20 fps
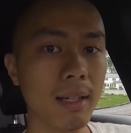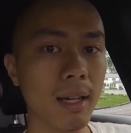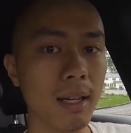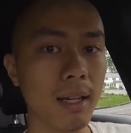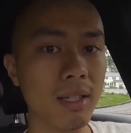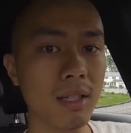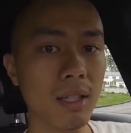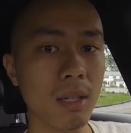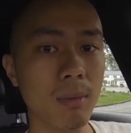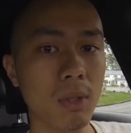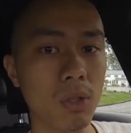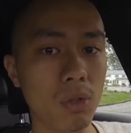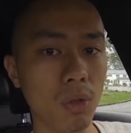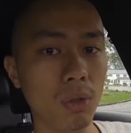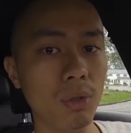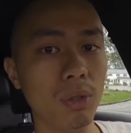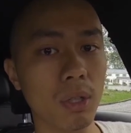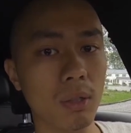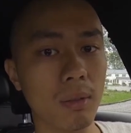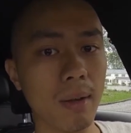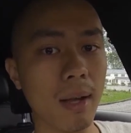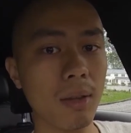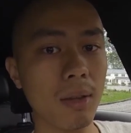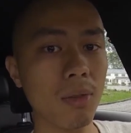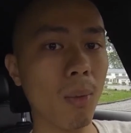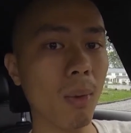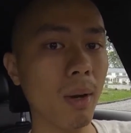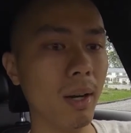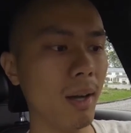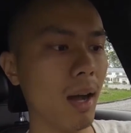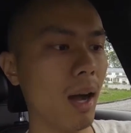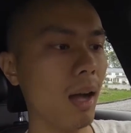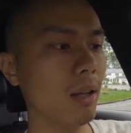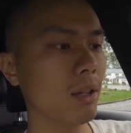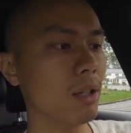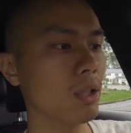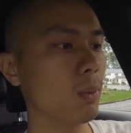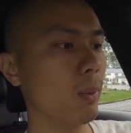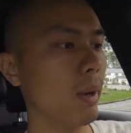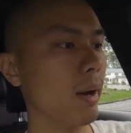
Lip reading: custom is usually around $20,